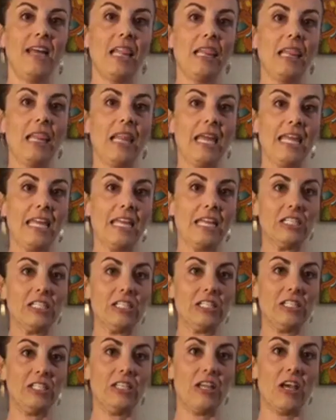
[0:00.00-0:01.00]
like
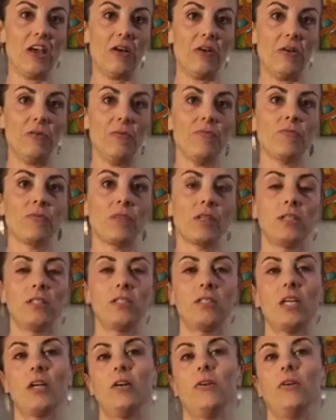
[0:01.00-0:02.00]
so.
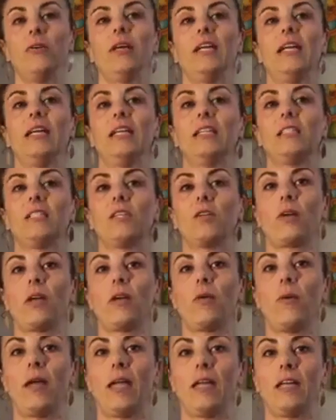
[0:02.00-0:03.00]
So it's a
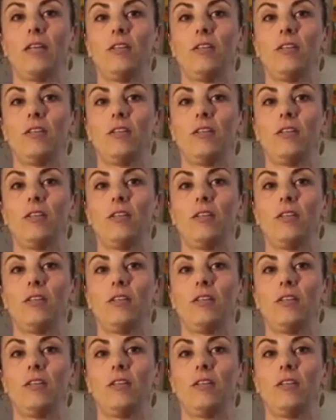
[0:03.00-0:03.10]
great way